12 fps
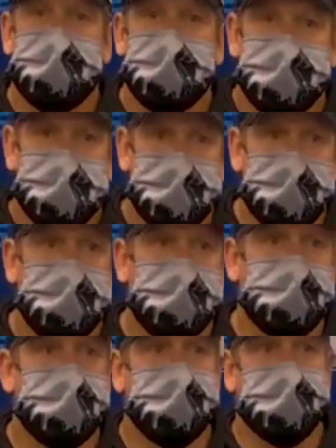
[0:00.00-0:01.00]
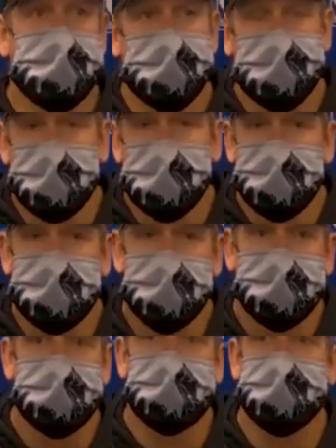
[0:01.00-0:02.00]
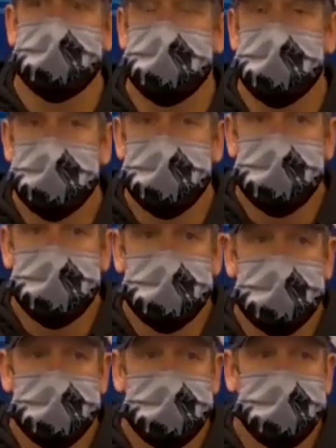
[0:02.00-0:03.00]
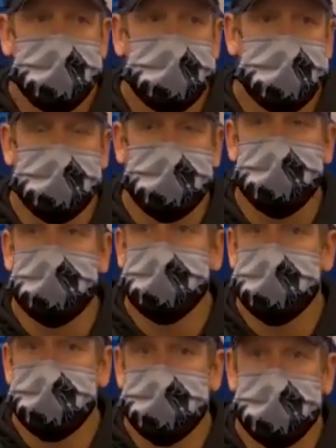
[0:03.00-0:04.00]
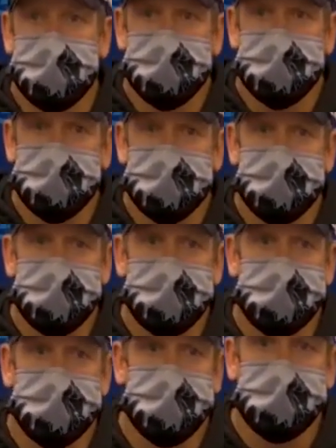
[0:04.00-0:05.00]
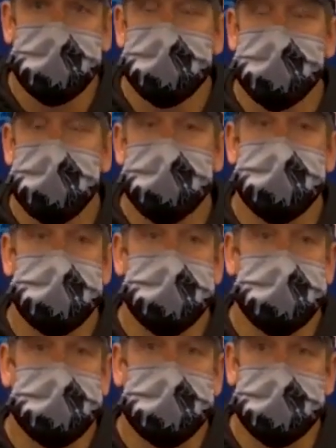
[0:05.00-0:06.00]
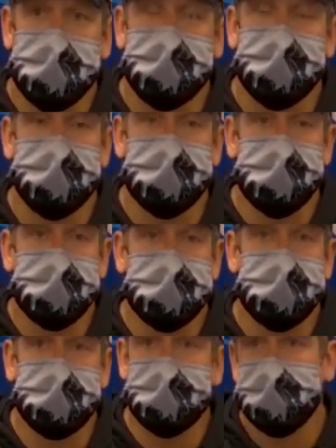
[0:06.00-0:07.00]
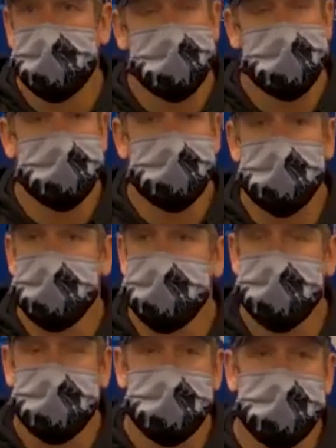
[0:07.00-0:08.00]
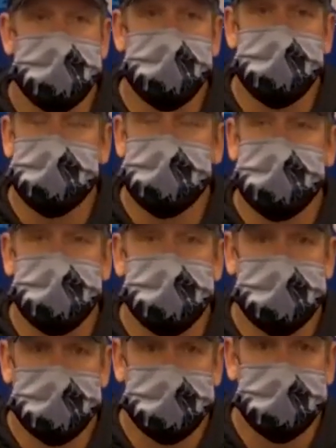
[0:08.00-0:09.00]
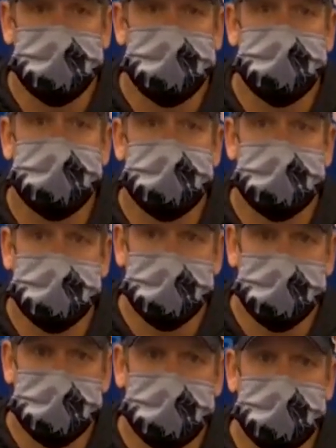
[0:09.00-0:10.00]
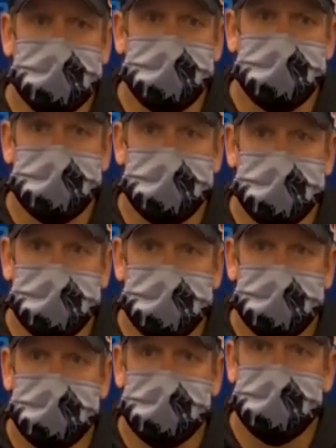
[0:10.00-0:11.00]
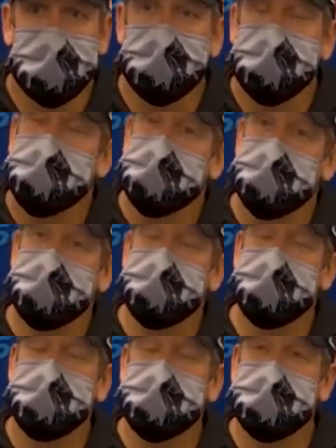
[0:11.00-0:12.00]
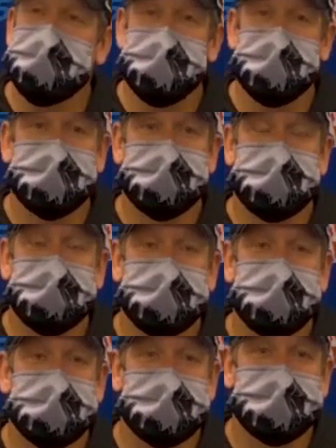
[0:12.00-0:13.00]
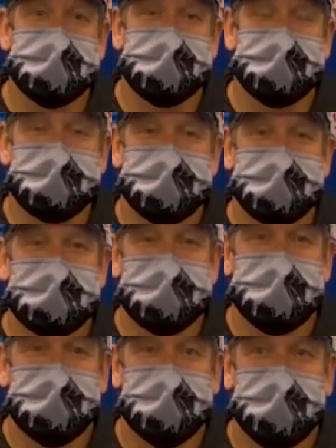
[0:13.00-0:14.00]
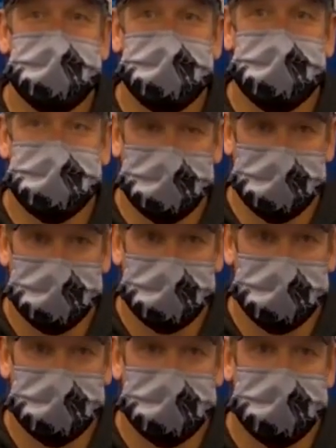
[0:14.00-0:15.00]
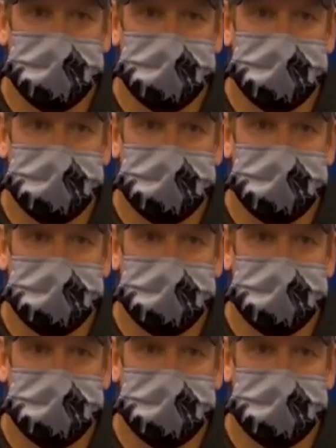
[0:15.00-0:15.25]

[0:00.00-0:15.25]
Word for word: who makes the uh, tough, smart, winning basketball plays usually determines a series like this. Thank you, sir. You're welcome. And final questions going to Aaron Rose from